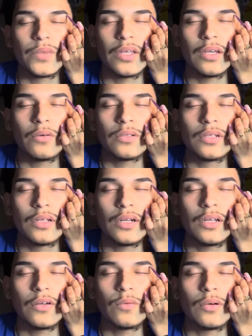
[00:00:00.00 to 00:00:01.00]
It was
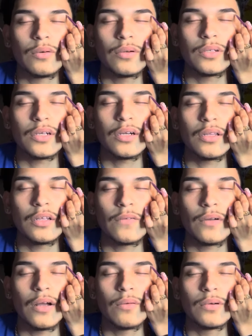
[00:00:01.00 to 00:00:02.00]
literally what we were talking there for
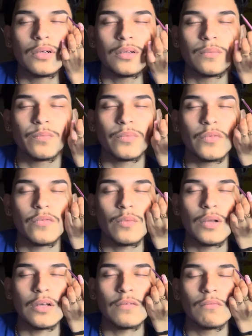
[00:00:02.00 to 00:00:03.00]
like what from
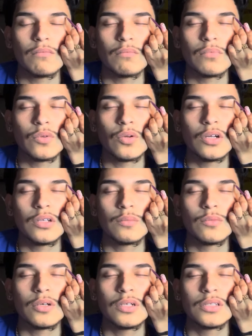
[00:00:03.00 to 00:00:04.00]
like three in the
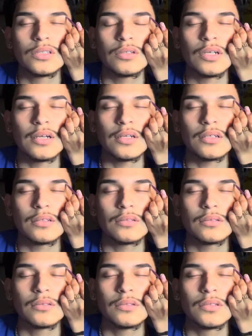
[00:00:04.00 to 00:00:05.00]
morning till like
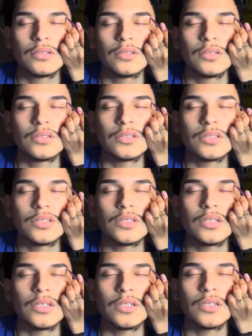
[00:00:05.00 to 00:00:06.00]

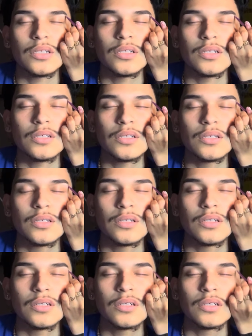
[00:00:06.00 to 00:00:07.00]
shit
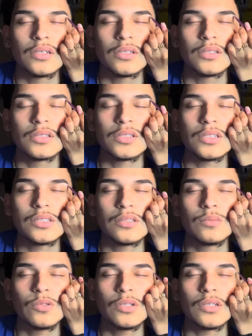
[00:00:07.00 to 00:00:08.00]
six in the
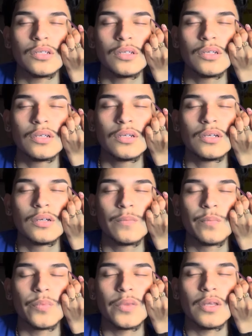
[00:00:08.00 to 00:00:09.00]
morning.
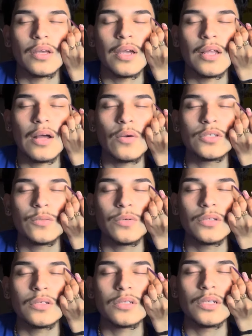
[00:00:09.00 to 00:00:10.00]
And I was
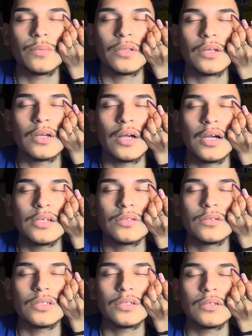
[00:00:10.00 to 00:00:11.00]
supposed to sleep in the guys'
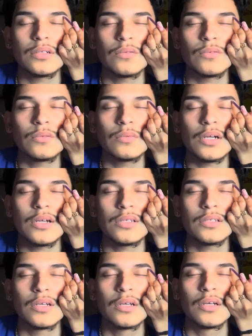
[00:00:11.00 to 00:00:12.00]
hotel room, guys.
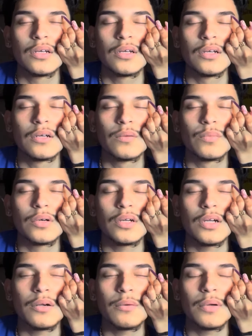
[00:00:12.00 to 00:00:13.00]
But
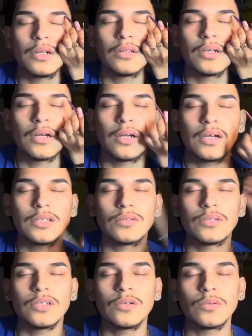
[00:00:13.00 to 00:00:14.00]
everybody in the guys'
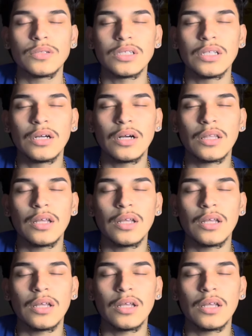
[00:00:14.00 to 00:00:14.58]
hotel was knocked